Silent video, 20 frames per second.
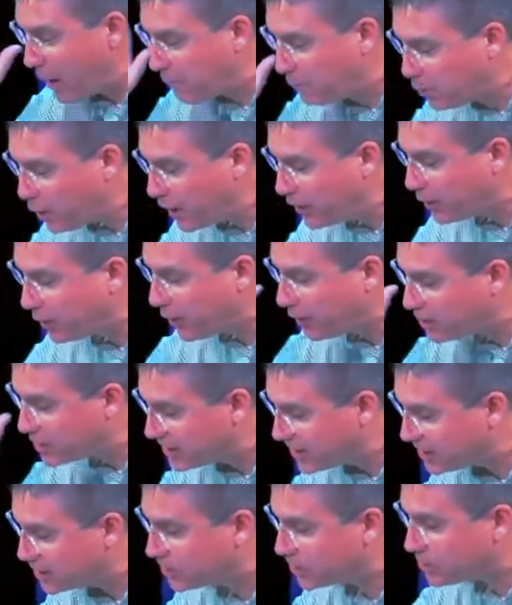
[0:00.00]
brother or
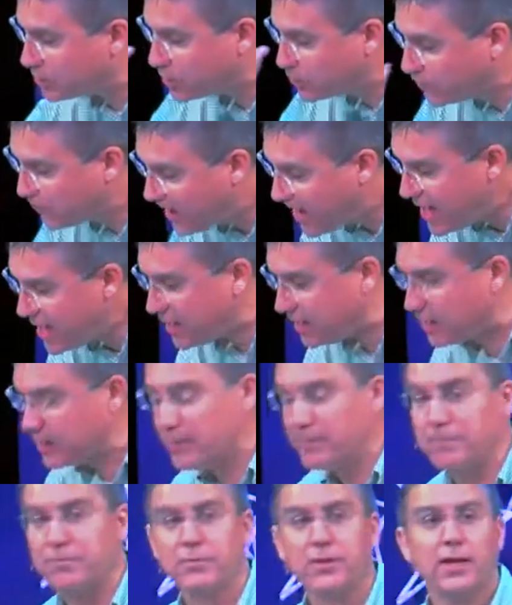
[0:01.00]
sister's faith.
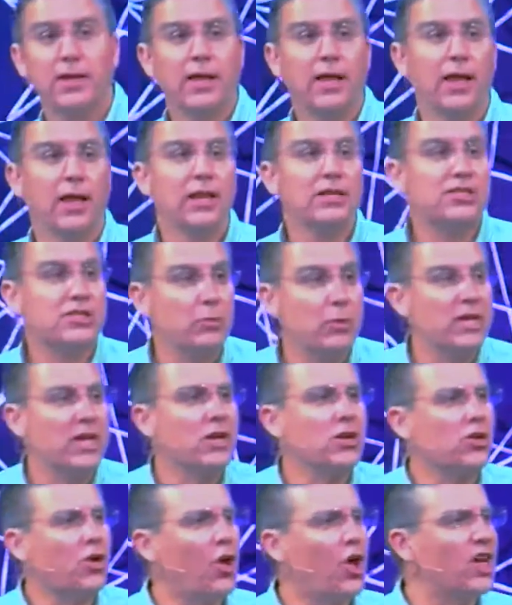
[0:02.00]
Listen, we
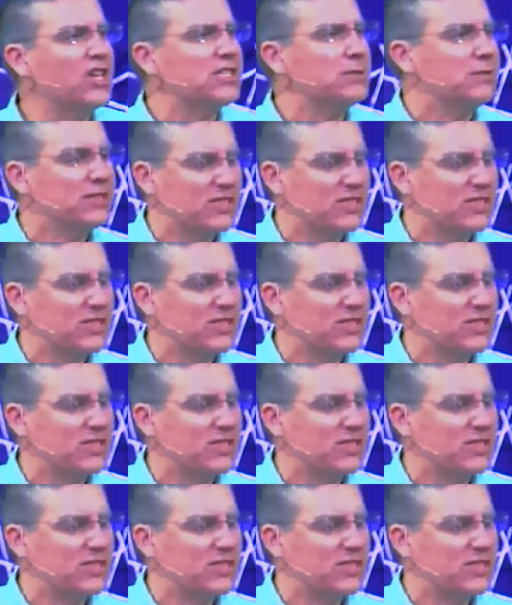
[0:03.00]
can cause him to